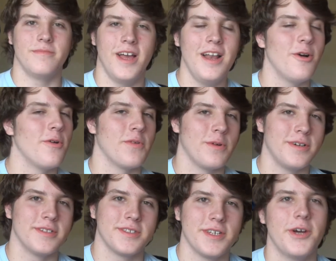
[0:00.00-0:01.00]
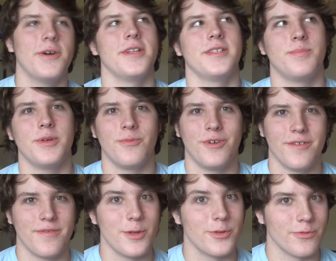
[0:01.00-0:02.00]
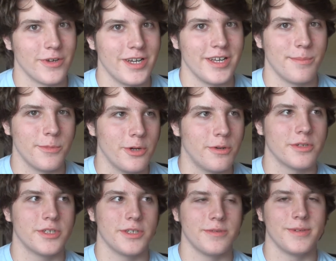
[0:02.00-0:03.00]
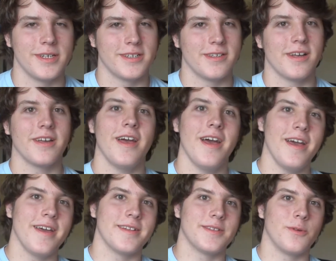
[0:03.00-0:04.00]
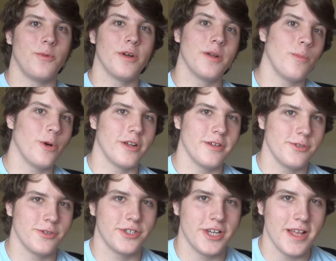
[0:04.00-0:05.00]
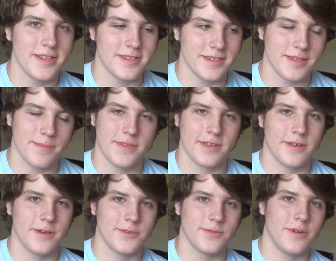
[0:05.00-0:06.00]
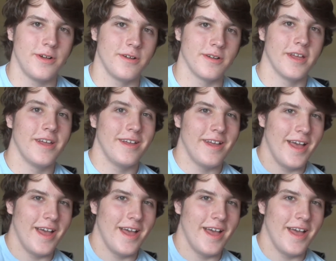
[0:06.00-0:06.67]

Hello everyone, so it's been one of those really obnoxious weeks, like, hey, it's a 1 in 100 chance that something goes wrong.